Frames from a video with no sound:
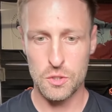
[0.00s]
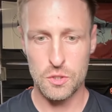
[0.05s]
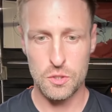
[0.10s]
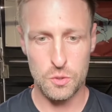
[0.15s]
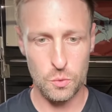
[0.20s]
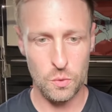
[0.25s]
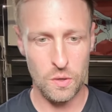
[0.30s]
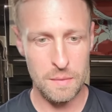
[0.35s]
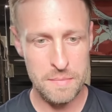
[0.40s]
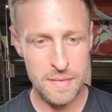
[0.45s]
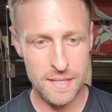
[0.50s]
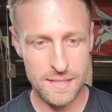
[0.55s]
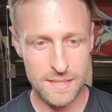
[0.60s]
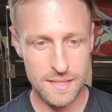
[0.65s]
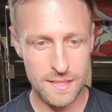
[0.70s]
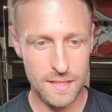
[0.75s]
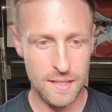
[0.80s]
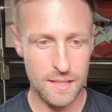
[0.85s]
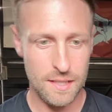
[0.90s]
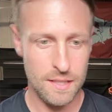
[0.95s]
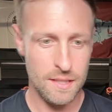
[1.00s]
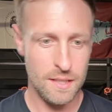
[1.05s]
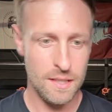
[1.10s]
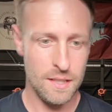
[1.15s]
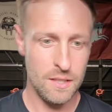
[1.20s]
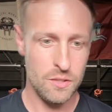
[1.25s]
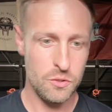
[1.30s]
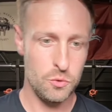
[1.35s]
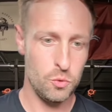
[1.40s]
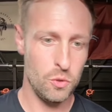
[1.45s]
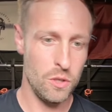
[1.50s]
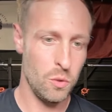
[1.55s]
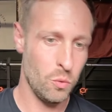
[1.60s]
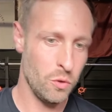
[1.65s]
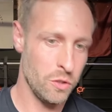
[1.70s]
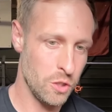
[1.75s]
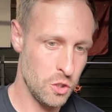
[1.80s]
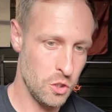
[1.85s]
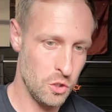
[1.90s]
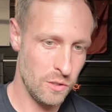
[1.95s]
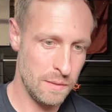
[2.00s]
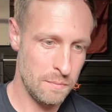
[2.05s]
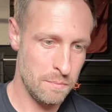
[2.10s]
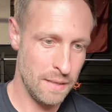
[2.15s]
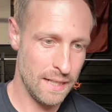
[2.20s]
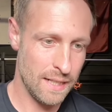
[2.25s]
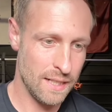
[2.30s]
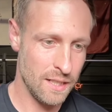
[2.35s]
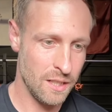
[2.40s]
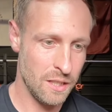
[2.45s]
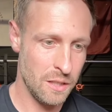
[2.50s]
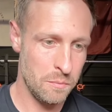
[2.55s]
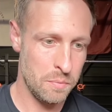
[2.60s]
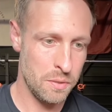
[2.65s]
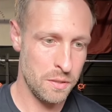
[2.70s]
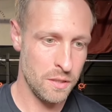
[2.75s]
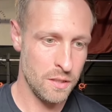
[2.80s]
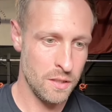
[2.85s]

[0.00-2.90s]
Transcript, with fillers: Do I miss it? Do I want to join back up?